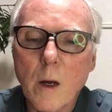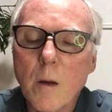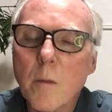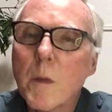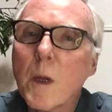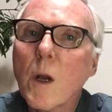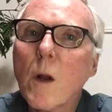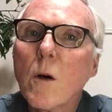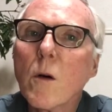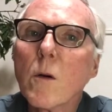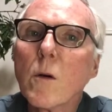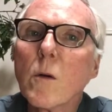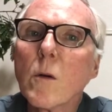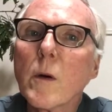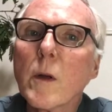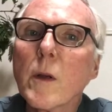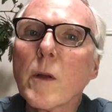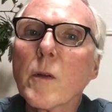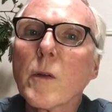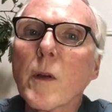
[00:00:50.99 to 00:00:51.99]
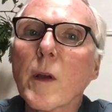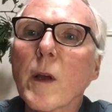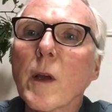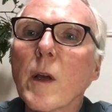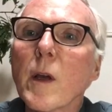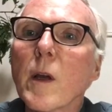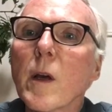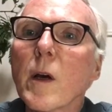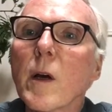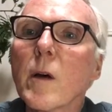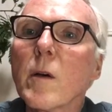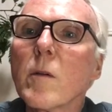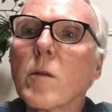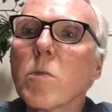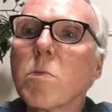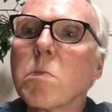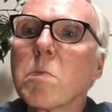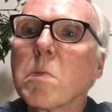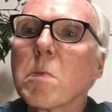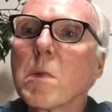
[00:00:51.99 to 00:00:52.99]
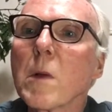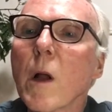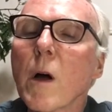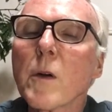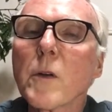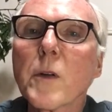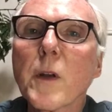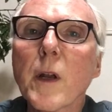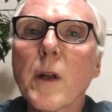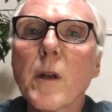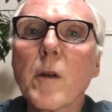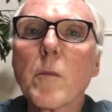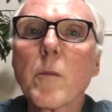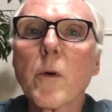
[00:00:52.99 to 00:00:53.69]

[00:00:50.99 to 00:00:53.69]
Minoh is a long-standing